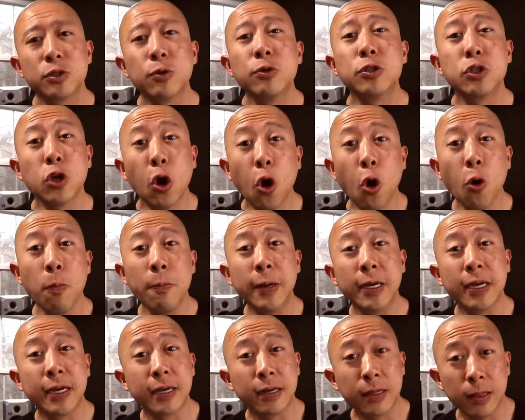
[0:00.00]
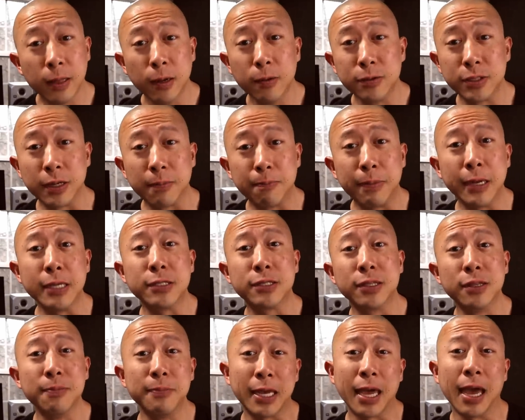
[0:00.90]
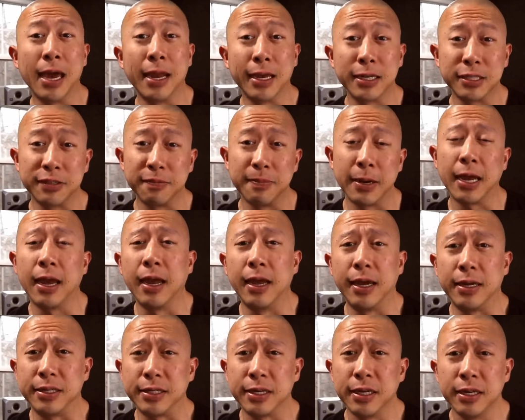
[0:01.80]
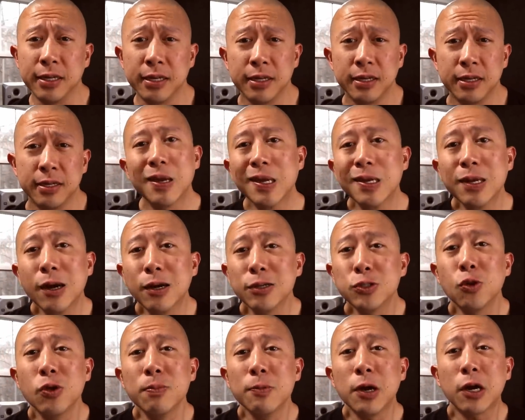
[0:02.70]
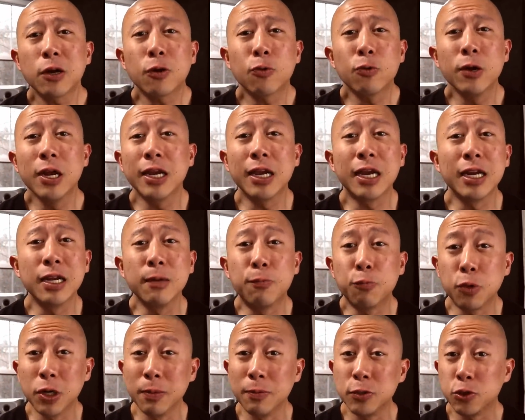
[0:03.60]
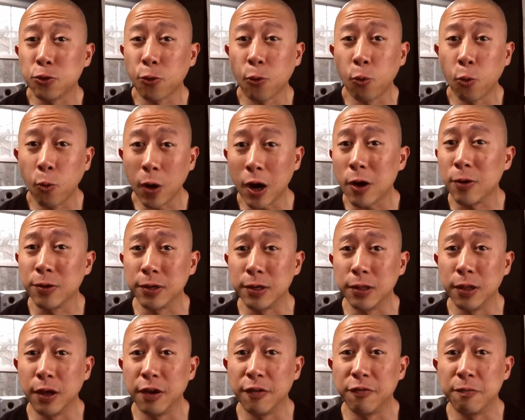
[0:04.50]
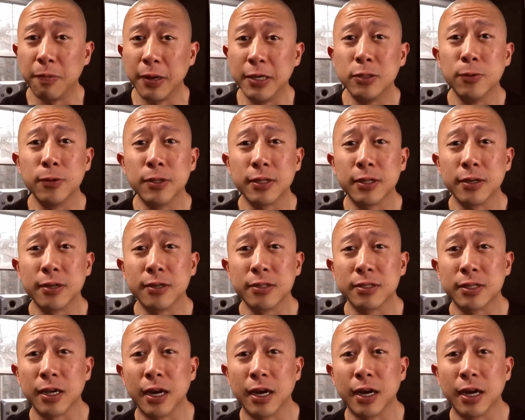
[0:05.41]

so it's opening and closing based on the mechanics of my hand. And also, I'm not creating any premature wear on the glove by doing things